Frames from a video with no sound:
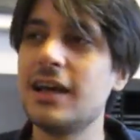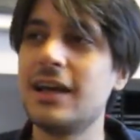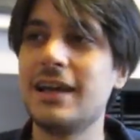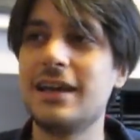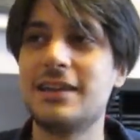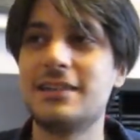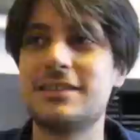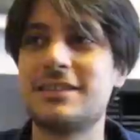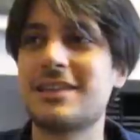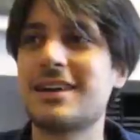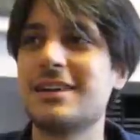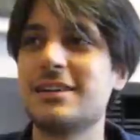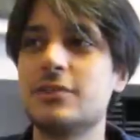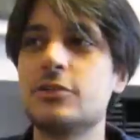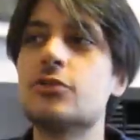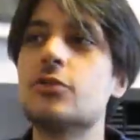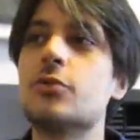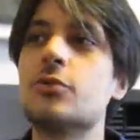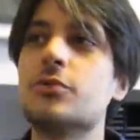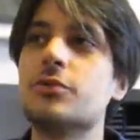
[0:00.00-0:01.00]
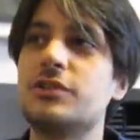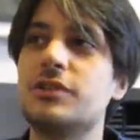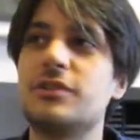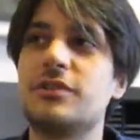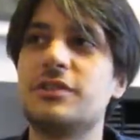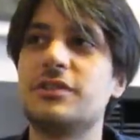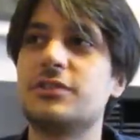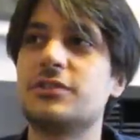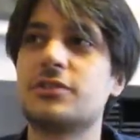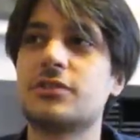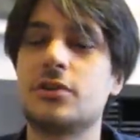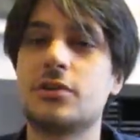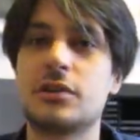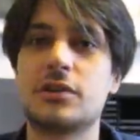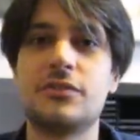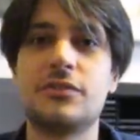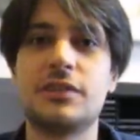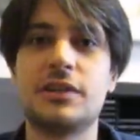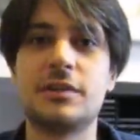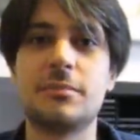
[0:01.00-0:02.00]
and I know their
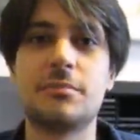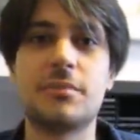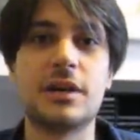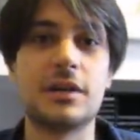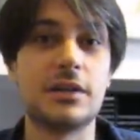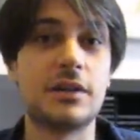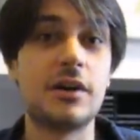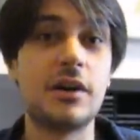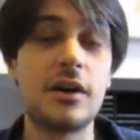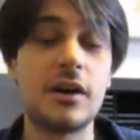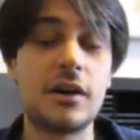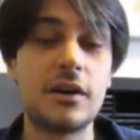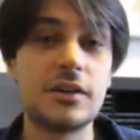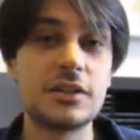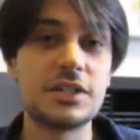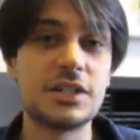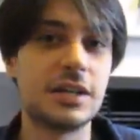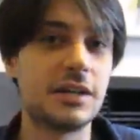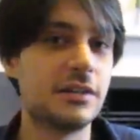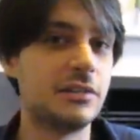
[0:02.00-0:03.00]
discography by heart.